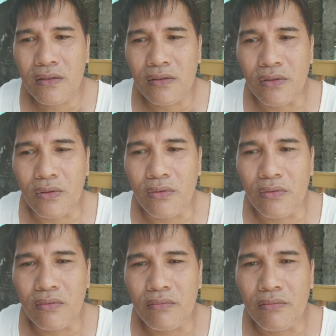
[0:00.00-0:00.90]
So
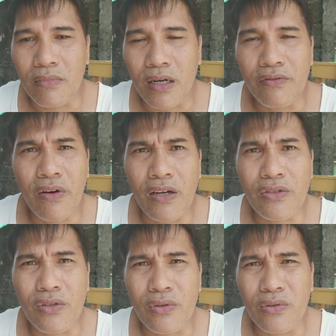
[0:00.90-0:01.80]
my advice
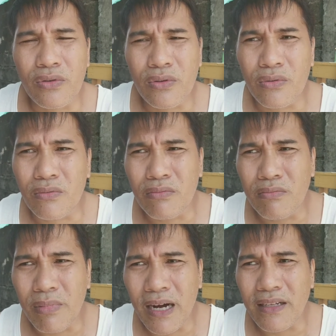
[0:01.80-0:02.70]
to you is to
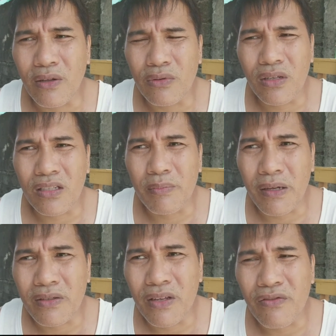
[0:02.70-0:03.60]
buy those
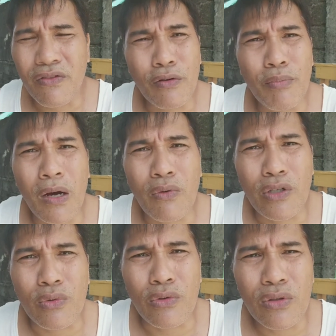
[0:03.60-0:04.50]
expensive power
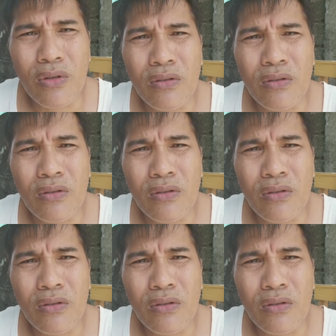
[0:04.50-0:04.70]
tools.